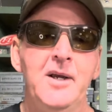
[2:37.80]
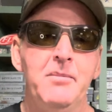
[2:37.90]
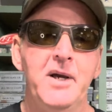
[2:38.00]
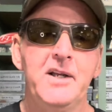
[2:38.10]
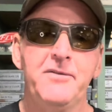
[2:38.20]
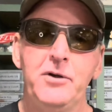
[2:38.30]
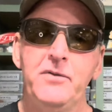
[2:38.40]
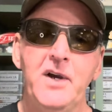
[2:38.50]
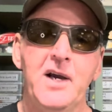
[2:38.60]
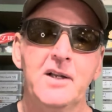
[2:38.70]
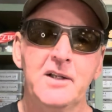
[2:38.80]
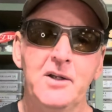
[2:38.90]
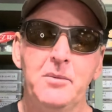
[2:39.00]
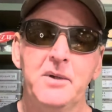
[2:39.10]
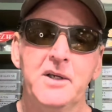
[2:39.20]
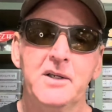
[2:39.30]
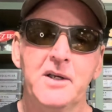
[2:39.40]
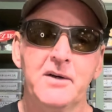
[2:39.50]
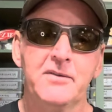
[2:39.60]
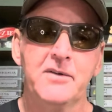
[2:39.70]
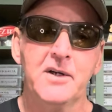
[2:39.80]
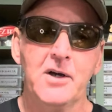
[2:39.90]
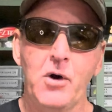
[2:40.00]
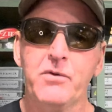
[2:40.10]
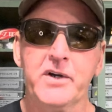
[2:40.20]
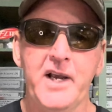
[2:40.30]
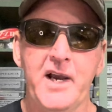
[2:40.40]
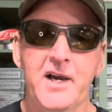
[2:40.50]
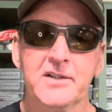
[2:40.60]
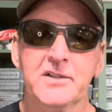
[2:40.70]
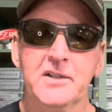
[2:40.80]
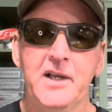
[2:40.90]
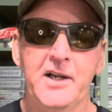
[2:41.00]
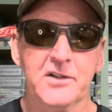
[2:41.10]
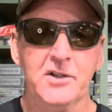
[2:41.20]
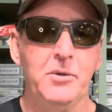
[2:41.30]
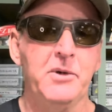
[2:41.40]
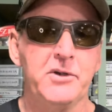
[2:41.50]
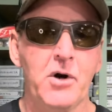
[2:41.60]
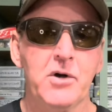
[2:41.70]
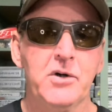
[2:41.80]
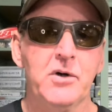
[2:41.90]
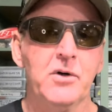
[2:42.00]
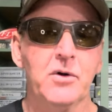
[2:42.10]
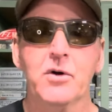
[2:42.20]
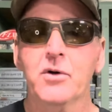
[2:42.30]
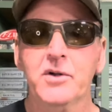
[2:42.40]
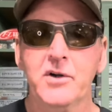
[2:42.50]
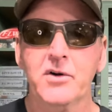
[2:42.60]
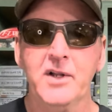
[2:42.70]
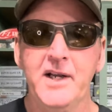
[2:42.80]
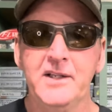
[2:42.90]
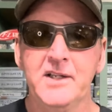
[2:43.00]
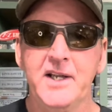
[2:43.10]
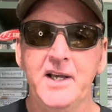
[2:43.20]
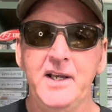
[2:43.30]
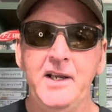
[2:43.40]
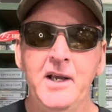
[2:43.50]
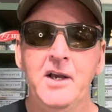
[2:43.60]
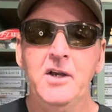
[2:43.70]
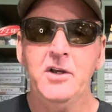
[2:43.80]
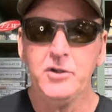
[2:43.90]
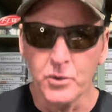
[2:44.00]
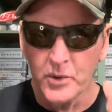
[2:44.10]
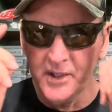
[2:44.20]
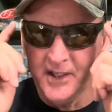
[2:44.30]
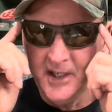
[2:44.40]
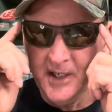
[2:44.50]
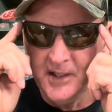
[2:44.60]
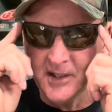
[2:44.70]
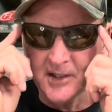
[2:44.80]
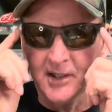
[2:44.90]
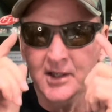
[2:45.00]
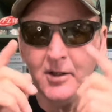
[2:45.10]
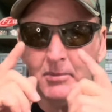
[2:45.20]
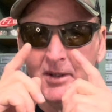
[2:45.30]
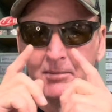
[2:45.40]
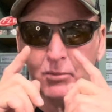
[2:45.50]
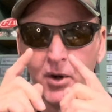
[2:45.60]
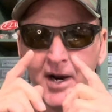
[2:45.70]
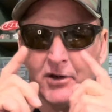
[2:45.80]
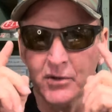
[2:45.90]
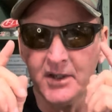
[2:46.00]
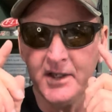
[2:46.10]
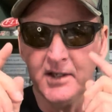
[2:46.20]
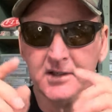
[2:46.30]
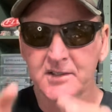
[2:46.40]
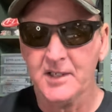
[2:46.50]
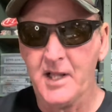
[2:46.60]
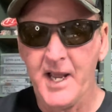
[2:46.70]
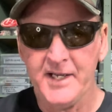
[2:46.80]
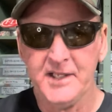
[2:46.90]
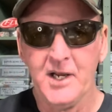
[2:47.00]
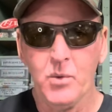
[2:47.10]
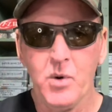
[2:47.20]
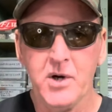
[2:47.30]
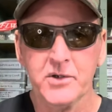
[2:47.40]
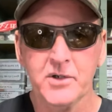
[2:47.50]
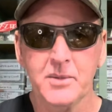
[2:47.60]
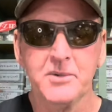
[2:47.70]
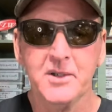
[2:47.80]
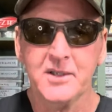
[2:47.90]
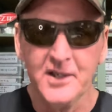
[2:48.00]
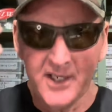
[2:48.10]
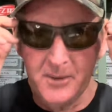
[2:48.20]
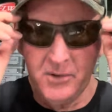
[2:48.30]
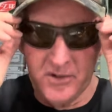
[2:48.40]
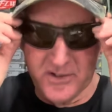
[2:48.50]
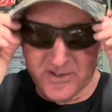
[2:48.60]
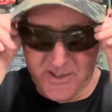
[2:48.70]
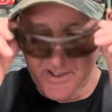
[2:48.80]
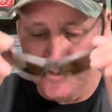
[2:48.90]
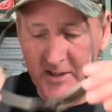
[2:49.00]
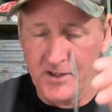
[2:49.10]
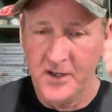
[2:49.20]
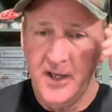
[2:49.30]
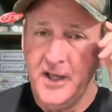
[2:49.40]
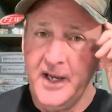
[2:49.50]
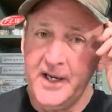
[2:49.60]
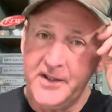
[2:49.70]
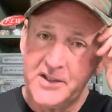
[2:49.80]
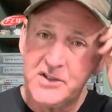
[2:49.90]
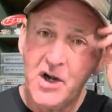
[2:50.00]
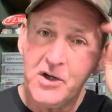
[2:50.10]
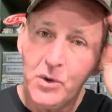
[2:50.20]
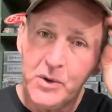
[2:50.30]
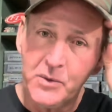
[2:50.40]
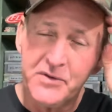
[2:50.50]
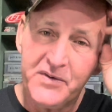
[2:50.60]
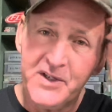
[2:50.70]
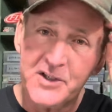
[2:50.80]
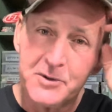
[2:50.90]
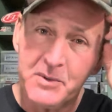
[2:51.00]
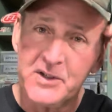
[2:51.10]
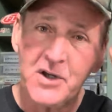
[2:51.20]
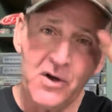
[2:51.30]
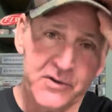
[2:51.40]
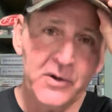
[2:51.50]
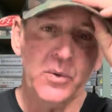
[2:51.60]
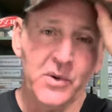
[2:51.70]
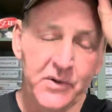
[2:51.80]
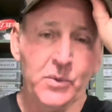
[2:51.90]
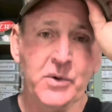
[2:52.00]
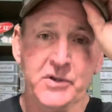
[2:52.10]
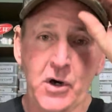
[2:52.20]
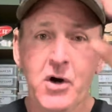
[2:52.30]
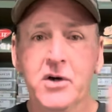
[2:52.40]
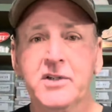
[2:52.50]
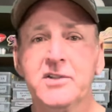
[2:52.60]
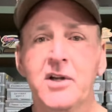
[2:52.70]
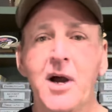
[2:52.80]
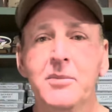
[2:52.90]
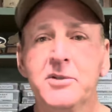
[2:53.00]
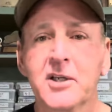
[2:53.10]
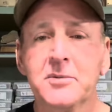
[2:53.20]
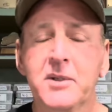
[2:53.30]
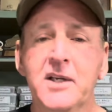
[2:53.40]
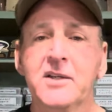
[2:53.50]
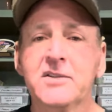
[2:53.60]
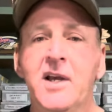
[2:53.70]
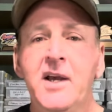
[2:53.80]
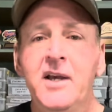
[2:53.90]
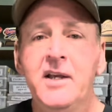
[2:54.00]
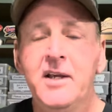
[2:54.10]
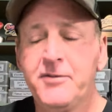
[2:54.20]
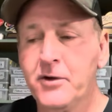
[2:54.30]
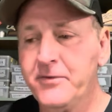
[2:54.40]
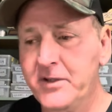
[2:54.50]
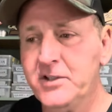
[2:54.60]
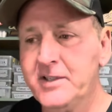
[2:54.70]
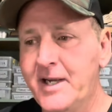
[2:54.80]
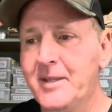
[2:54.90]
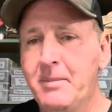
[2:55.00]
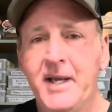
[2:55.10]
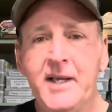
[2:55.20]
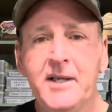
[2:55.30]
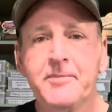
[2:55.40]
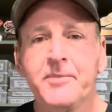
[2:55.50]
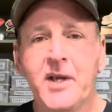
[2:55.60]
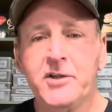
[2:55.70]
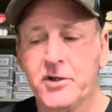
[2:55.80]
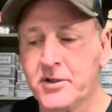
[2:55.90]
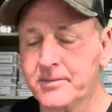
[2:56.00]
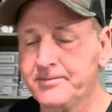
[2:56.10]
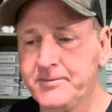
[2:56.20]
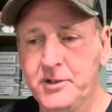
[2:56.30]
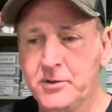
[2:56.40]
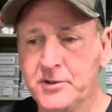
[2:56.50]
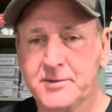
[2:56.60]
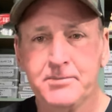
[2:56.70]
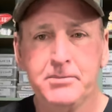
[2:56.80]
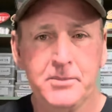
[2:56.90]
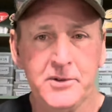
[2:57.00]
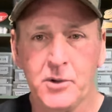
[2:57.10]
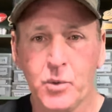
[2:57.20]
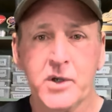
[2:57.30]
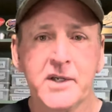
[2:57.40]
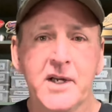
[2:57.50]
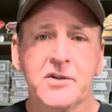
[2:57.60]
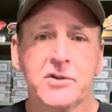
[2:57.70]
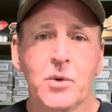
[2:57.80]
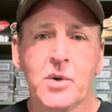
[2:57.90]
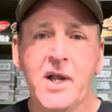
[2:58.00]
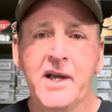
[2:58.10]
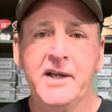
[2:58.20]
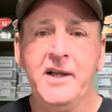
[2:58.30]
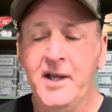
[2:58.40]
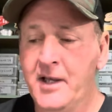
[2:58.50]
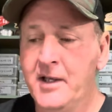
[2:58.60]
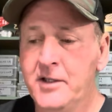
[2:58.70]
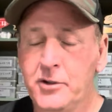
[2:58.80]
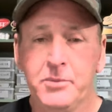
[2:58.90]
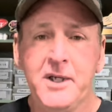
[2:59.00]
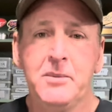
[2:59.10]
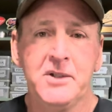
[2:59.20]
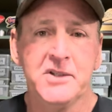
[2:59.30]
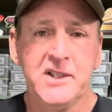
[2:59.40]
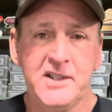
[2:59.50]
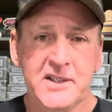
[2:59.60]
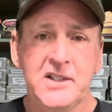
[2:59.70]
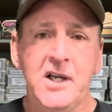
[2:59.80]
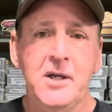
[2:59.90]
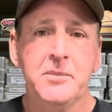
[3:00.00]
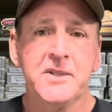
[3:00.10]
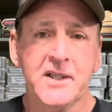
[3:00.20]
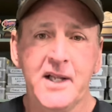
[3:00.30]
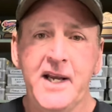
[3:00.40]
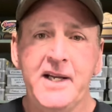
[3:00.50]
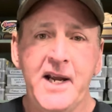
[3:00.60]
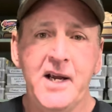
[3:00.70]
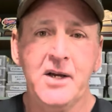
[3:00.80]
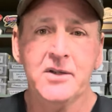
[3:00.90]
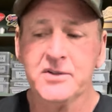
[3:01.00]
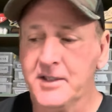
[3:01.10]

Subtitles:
But if you've got a little bit of overcast and it's a little bit darker or earlier or late in the day, you really need this little bit brighter lens to lighten that water up to enable to see in there. And that's not only with fish, but it's also with targets and objects. Because if you're fishing down a bank and you're, you know, just, you know, working down the shoreline, you'll be able to see stumps and lay downs